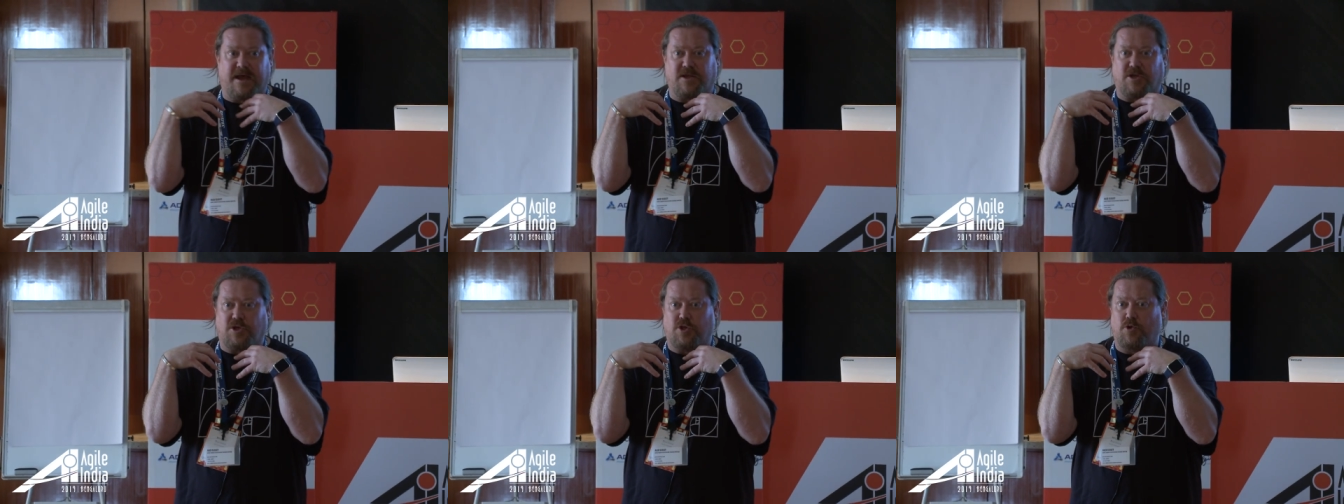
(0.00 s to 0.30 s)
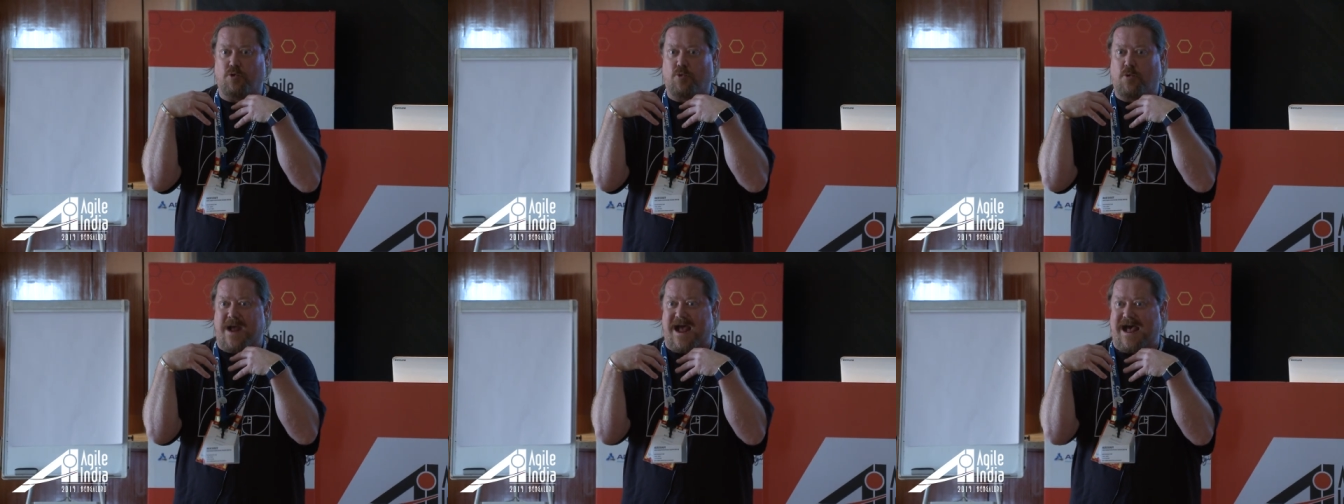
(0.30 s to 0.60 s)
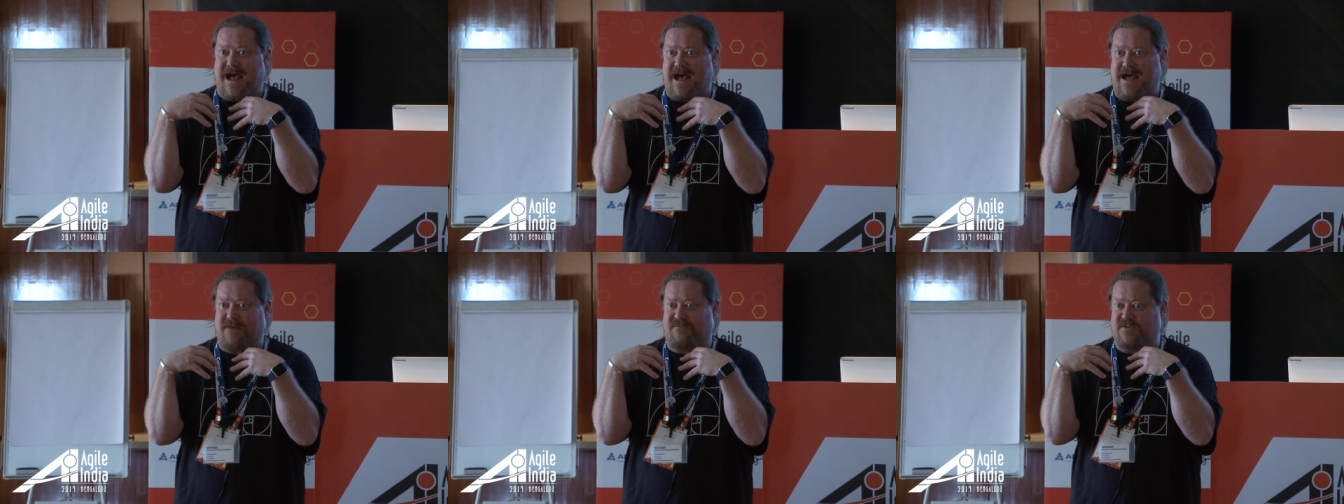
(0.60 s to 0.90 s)
you
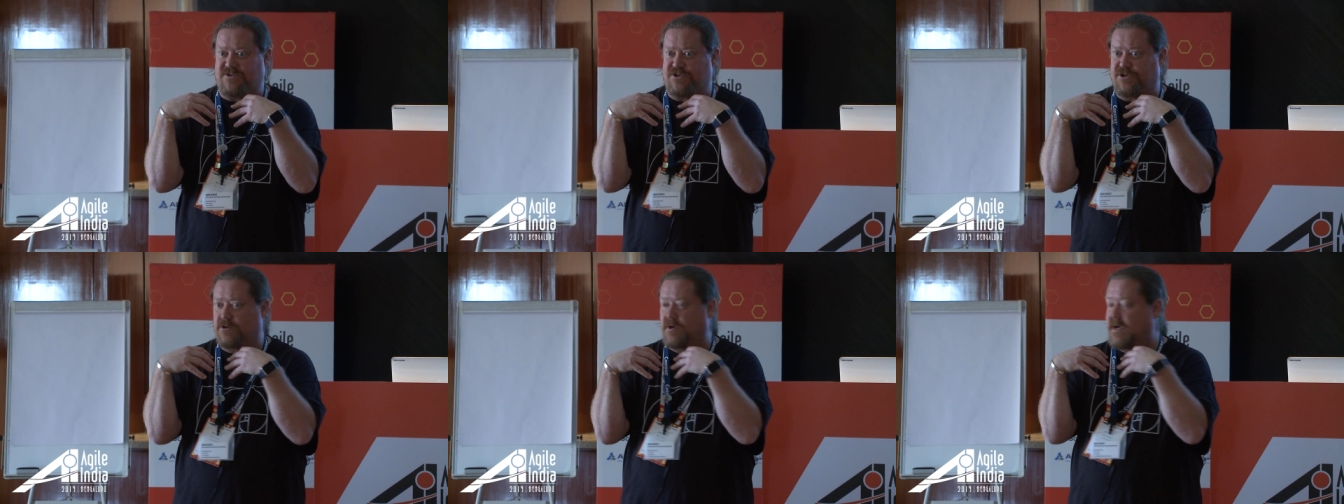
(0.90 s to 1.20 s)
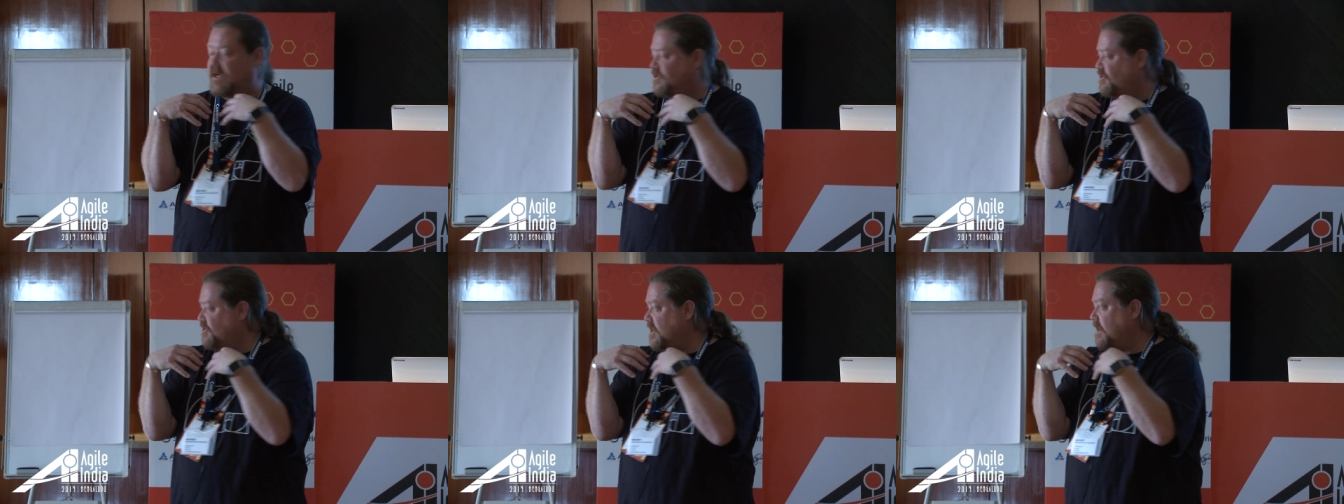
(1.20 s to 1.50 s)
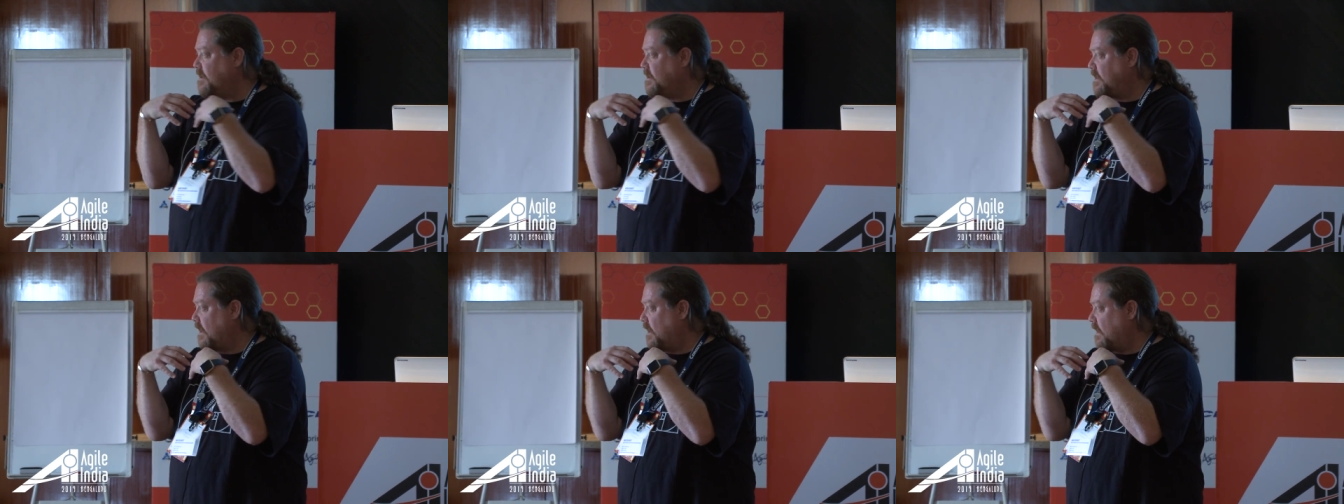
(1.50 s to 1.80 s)
have as your
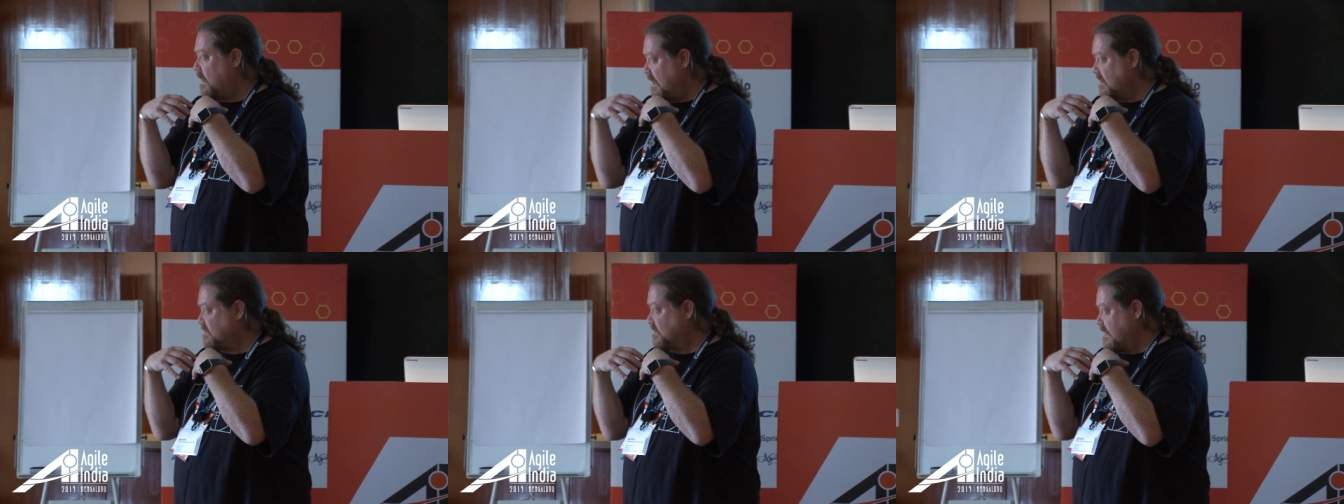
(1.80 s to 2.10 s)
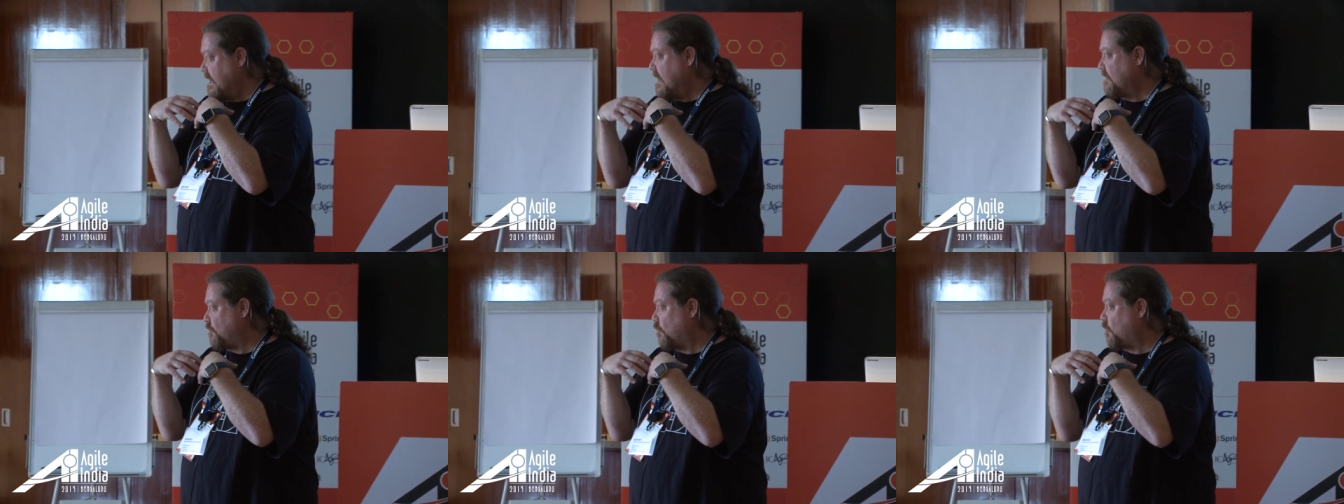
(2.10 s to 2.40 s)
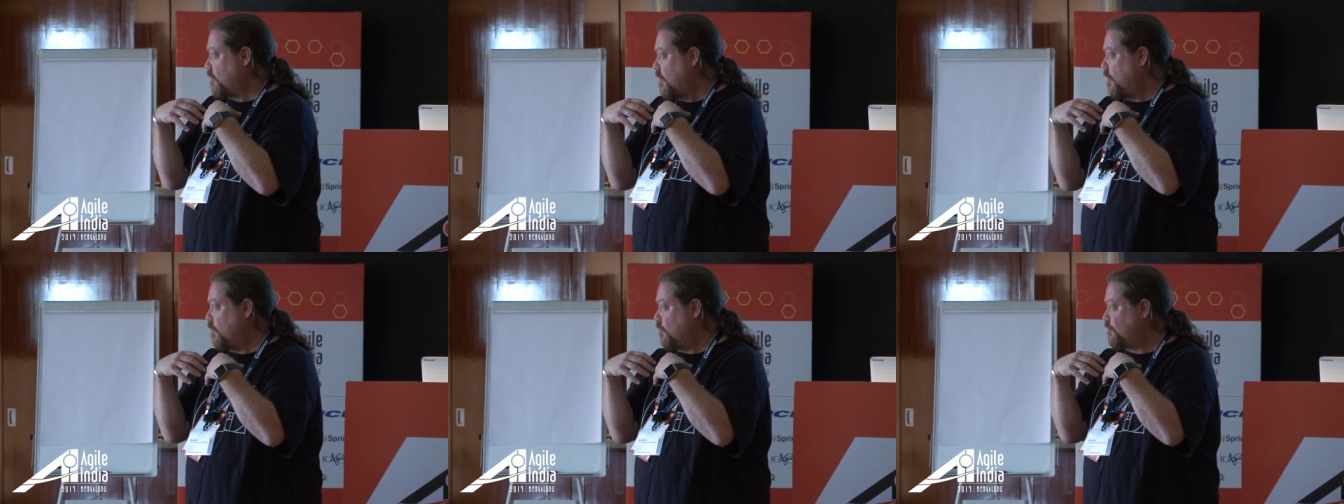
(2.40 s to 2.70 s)
agenda as an Agile
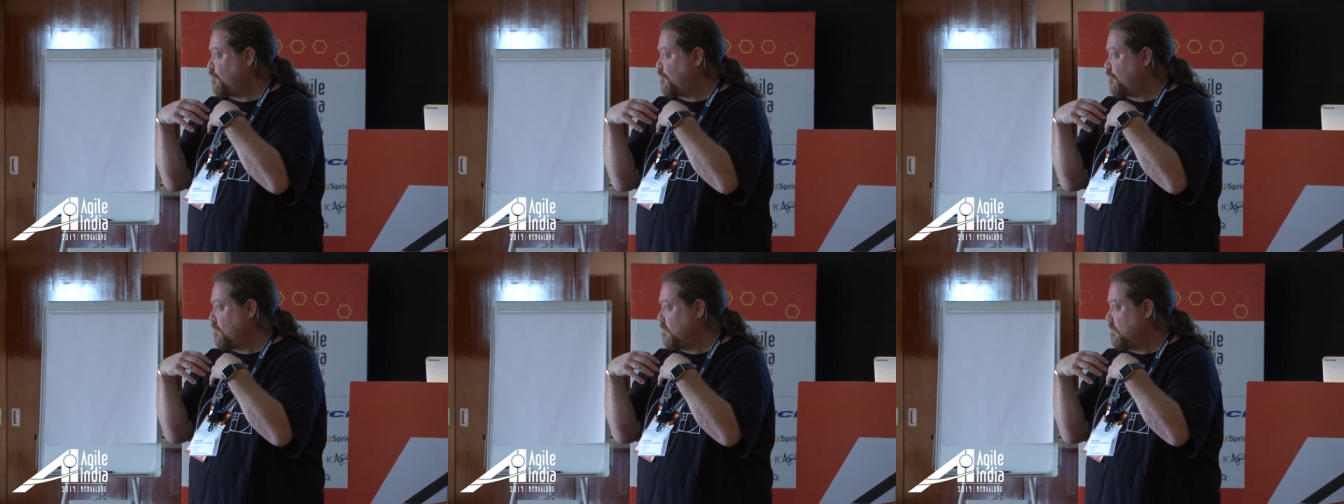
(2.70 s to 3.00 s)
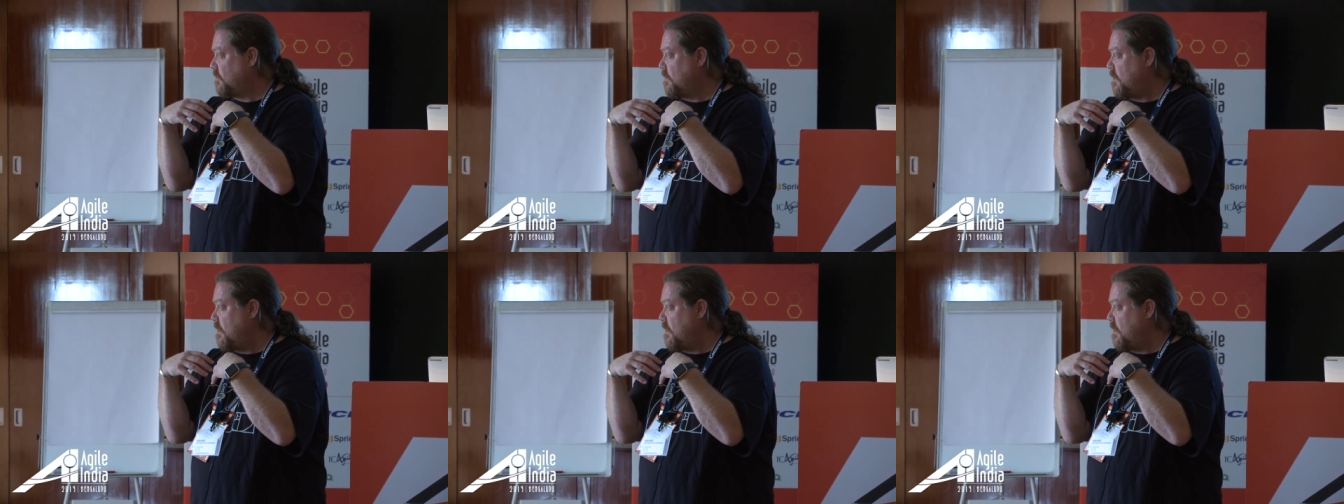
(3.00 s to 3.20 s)
coach.